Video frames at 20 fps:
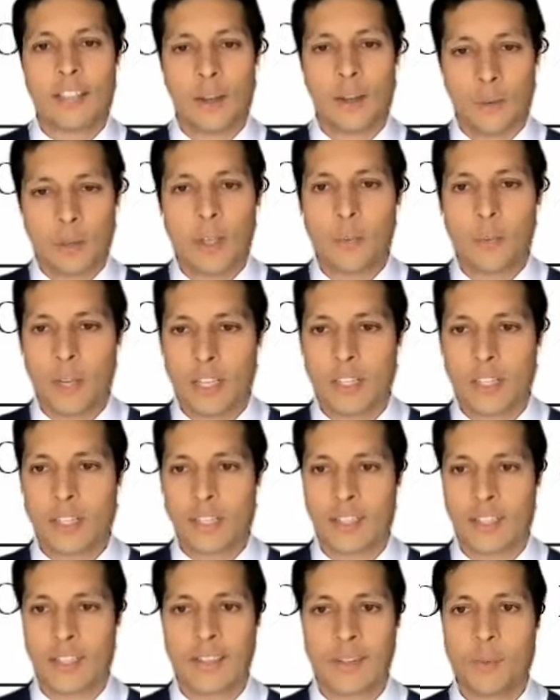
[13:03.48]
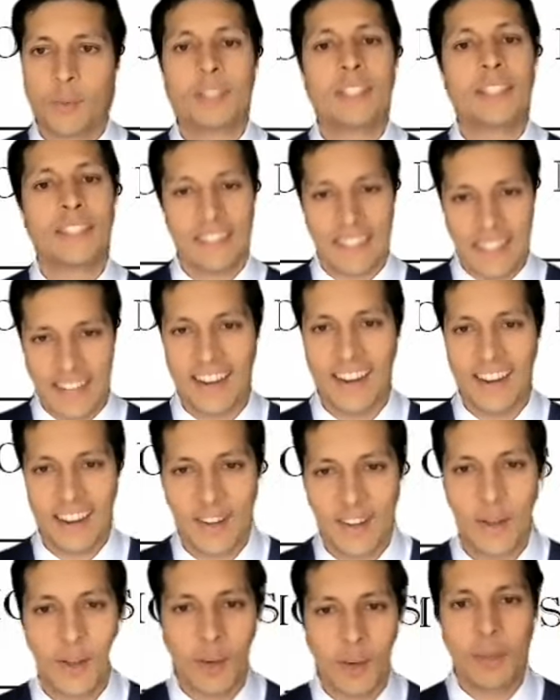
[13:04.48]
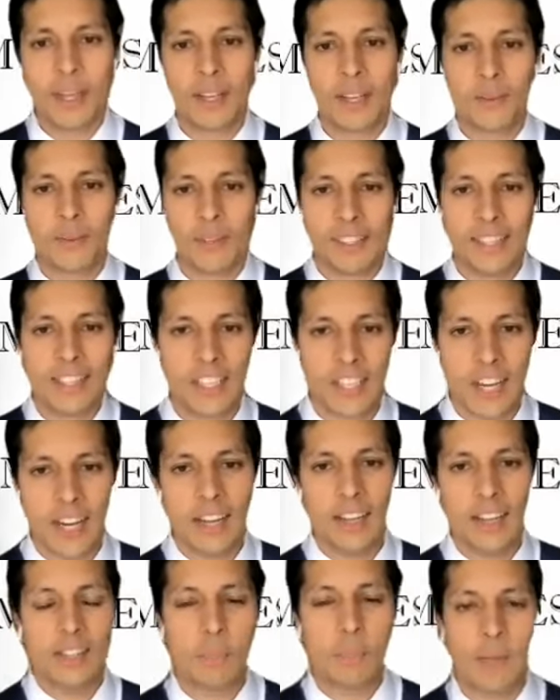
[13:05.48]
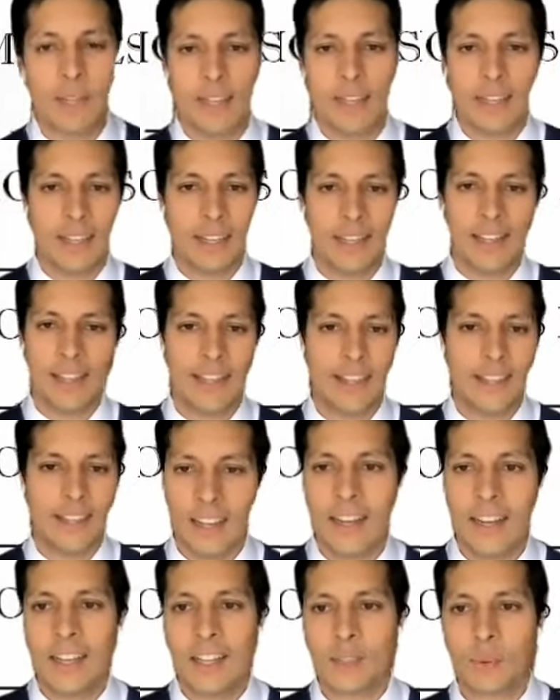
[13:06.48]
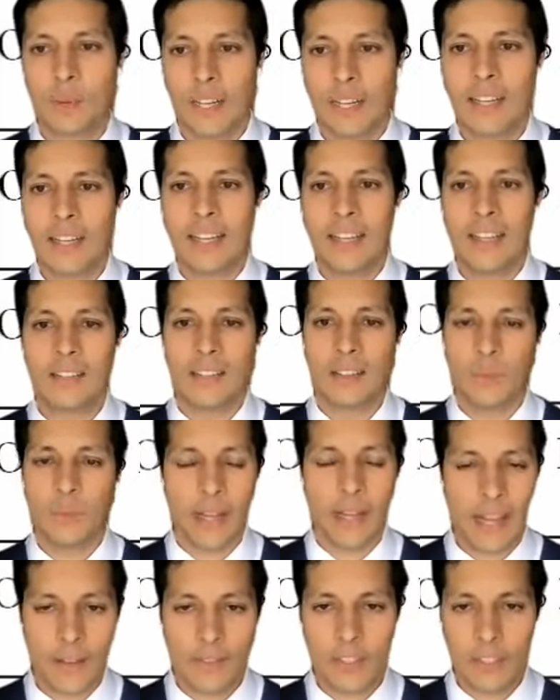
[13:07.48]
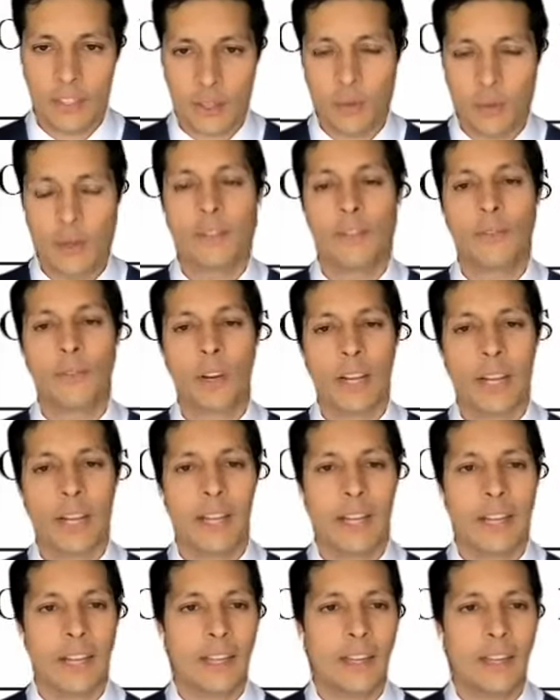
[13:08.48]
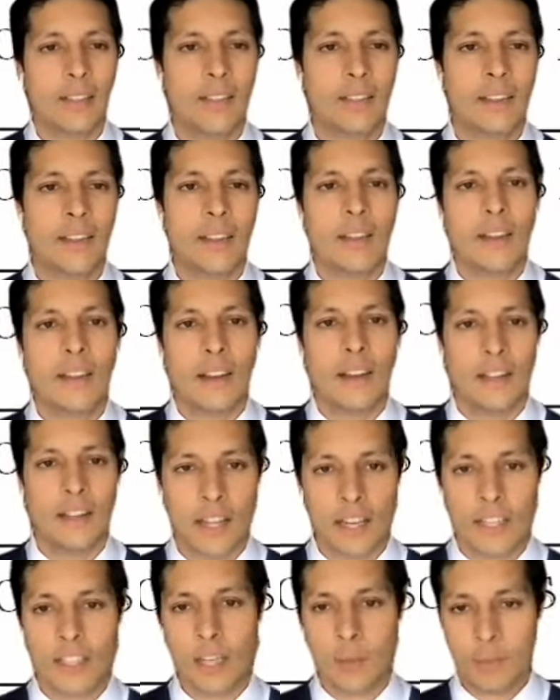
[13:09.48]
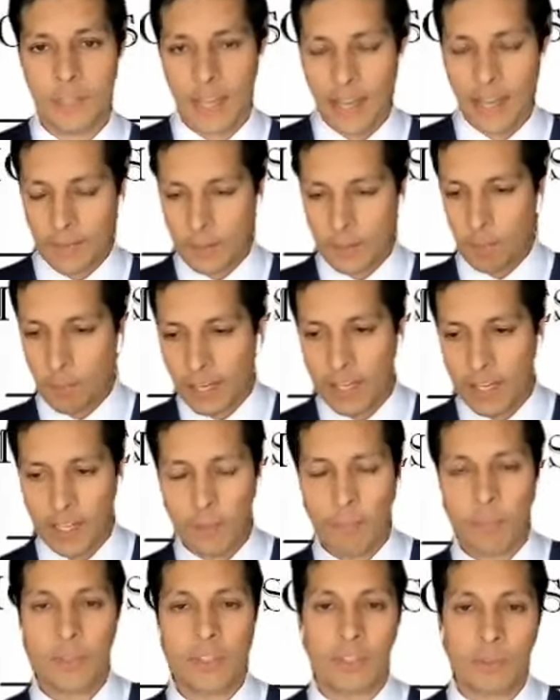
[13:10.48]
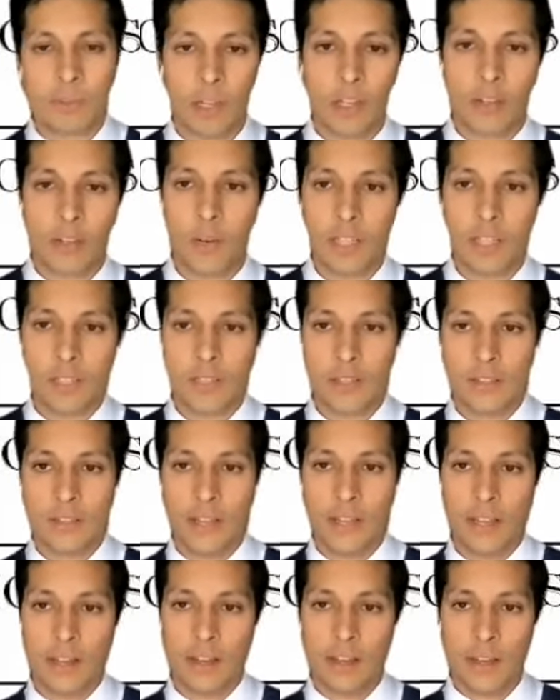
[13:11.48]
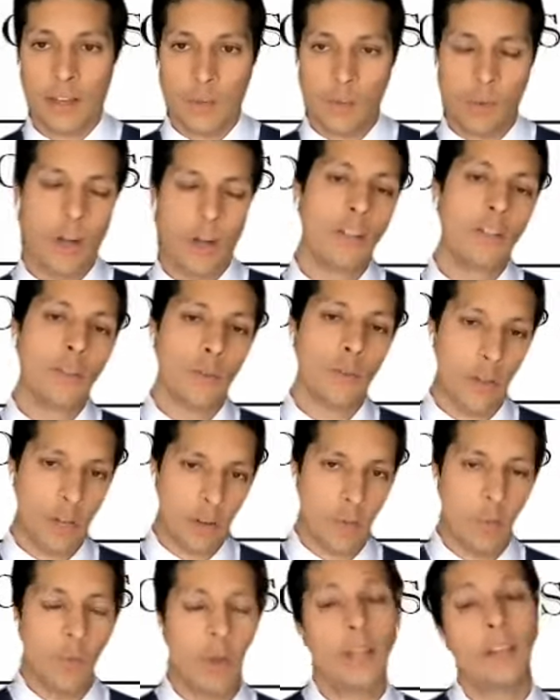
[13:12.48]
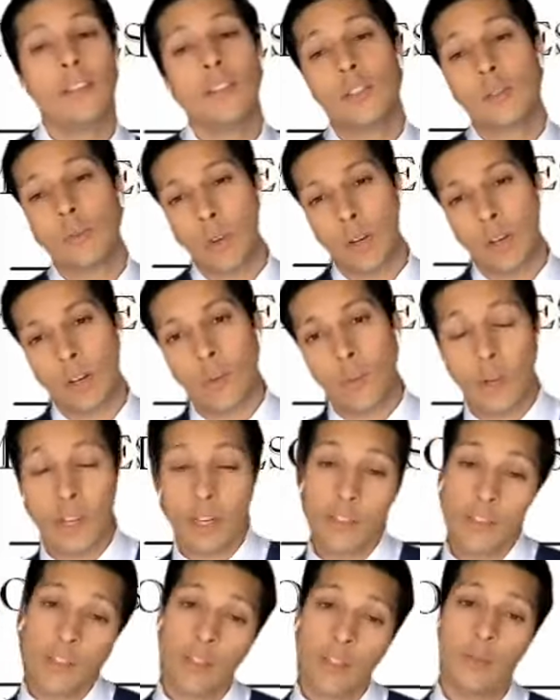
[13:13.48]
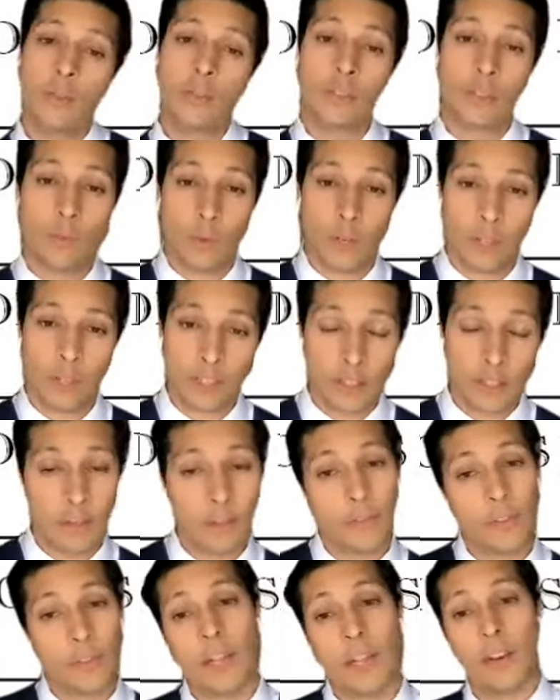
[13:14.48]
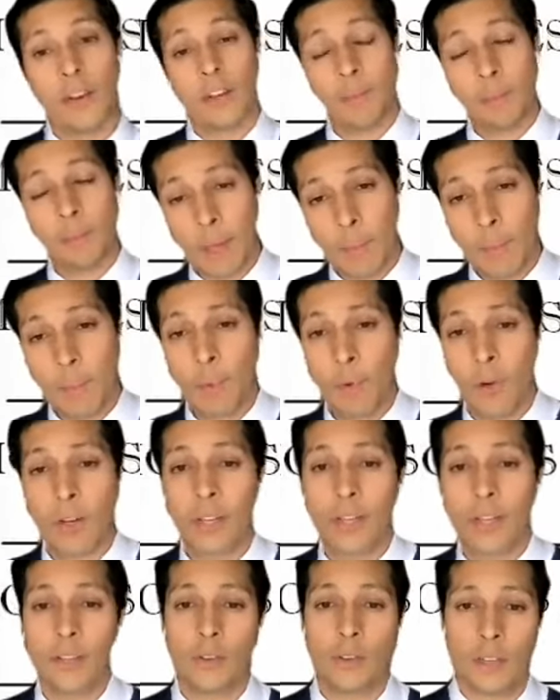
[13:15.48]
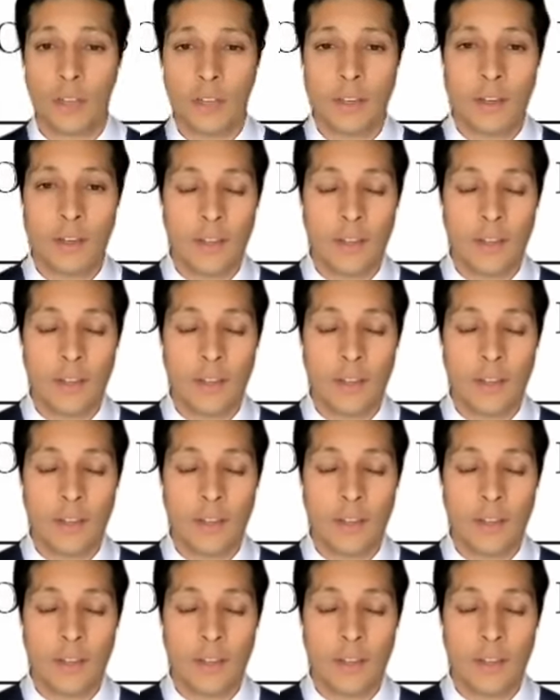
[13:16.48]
I really wish wasn't there, that we could really change, but it is what it is, and we have to screen for it. And a lot of times I have to break it up into smaller questions like, where did you work? When did you work? What did you use to work? Did you fill out any paperwork in order